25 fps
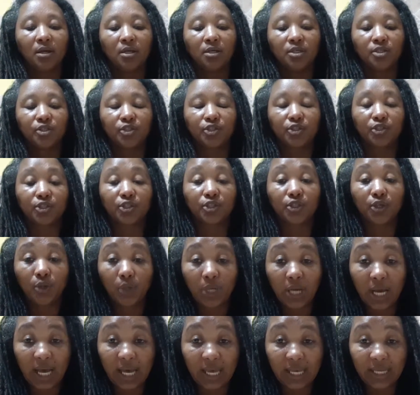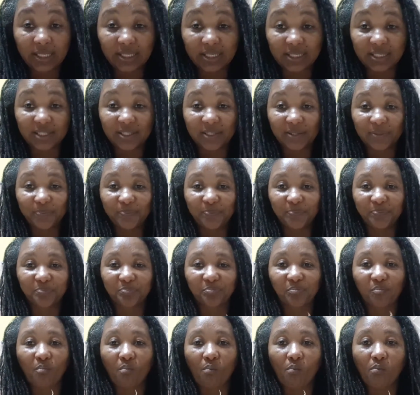So guys,
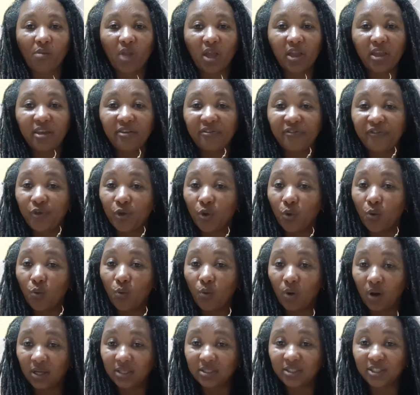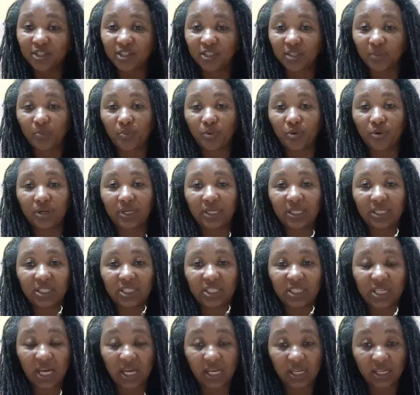if you want to support the
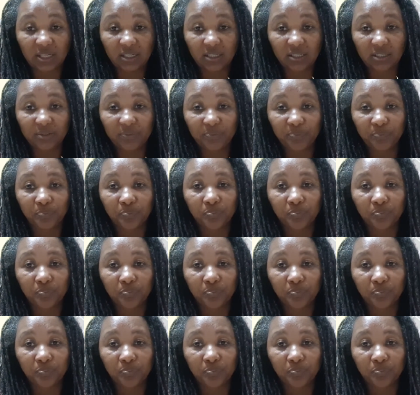channel,